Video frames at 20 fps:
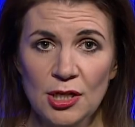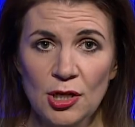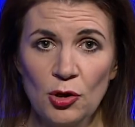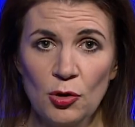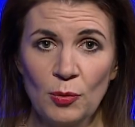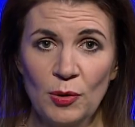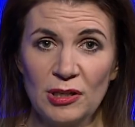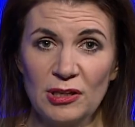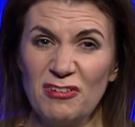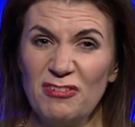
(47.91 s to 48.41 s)

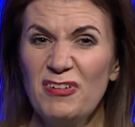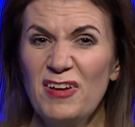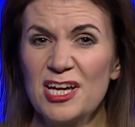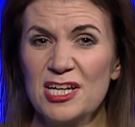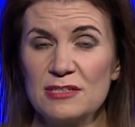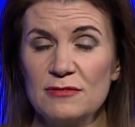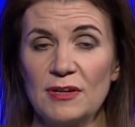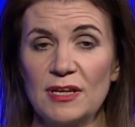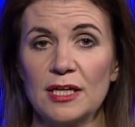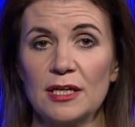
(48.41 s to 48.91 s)
will
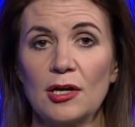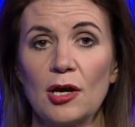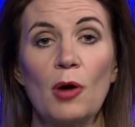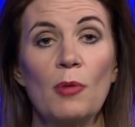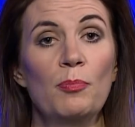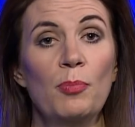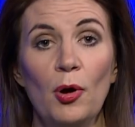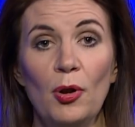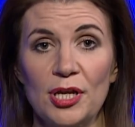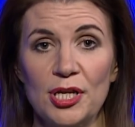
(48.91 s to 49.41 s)
effectively
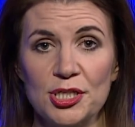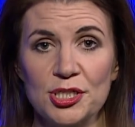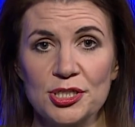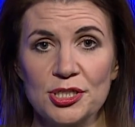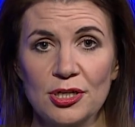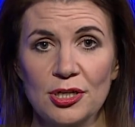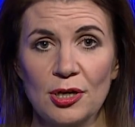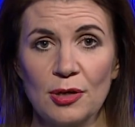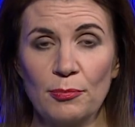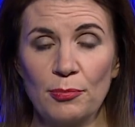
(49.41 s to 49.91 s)
abolish
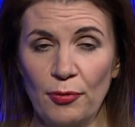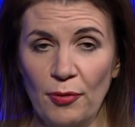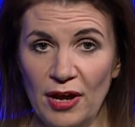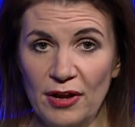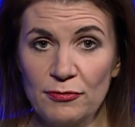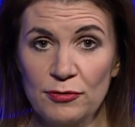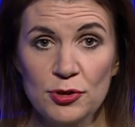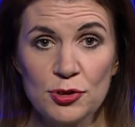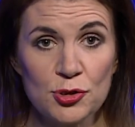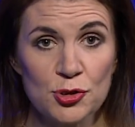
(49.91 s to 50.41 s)

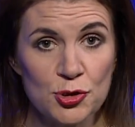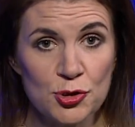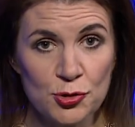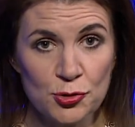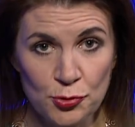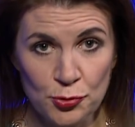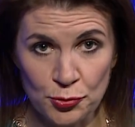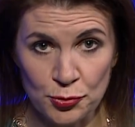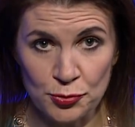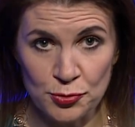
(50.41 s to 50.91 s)
private
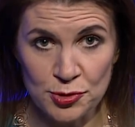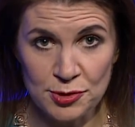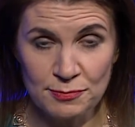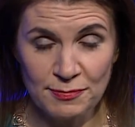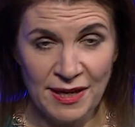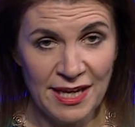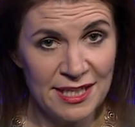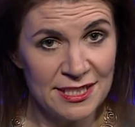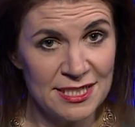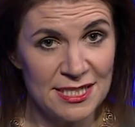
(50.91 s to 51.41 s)
schools
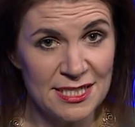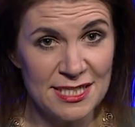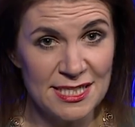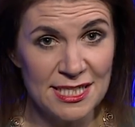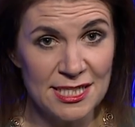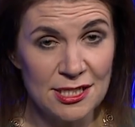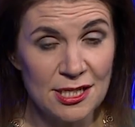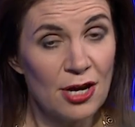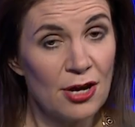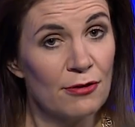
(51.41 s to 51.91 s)
and
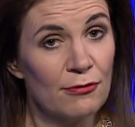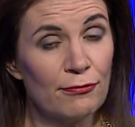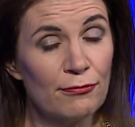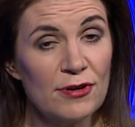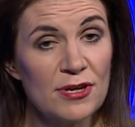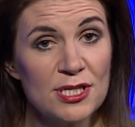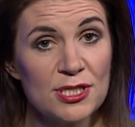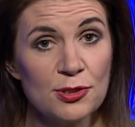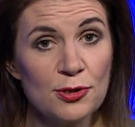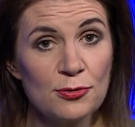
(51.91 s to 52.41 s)
indeed
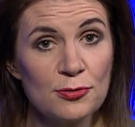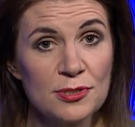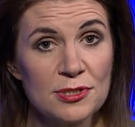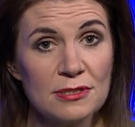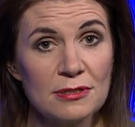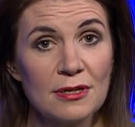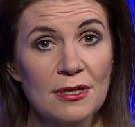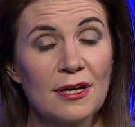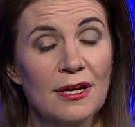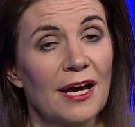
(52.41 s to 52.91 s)
free schools
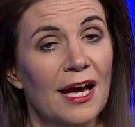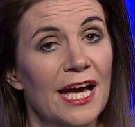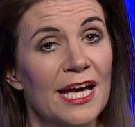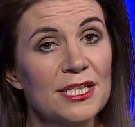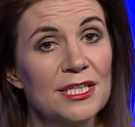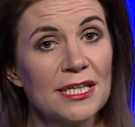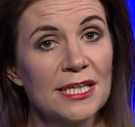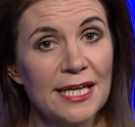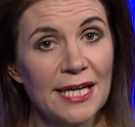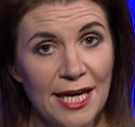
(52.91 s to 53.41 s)
and
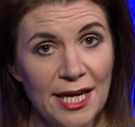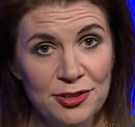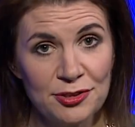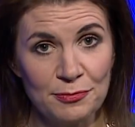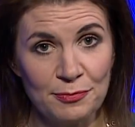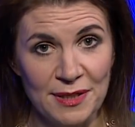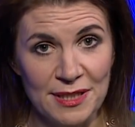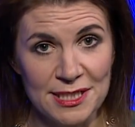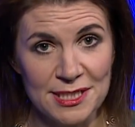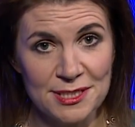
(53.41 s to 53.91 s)

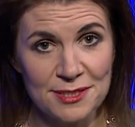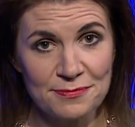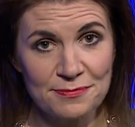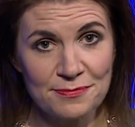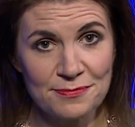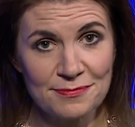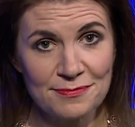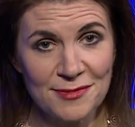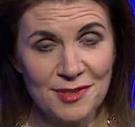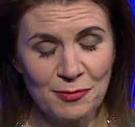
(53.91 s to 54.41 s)
academies.
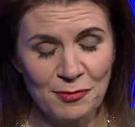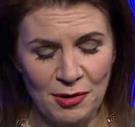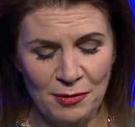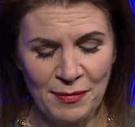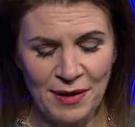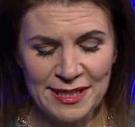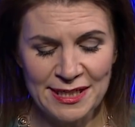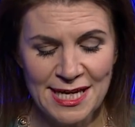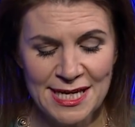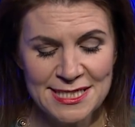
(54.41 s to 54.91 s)
Well,
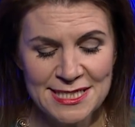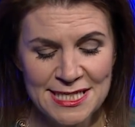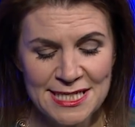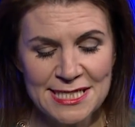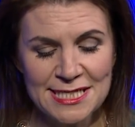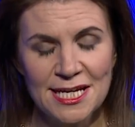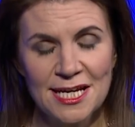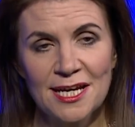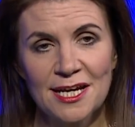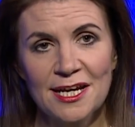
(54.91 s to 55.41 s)
my guest
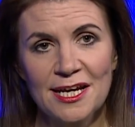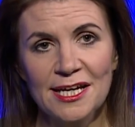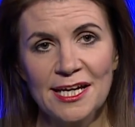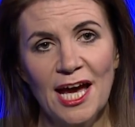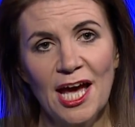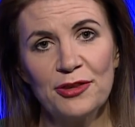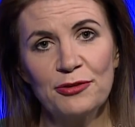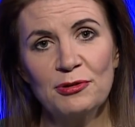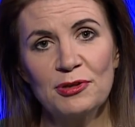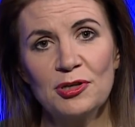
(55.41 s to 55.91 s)
is
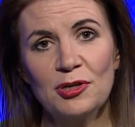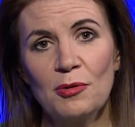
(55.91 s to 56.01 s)
Katharine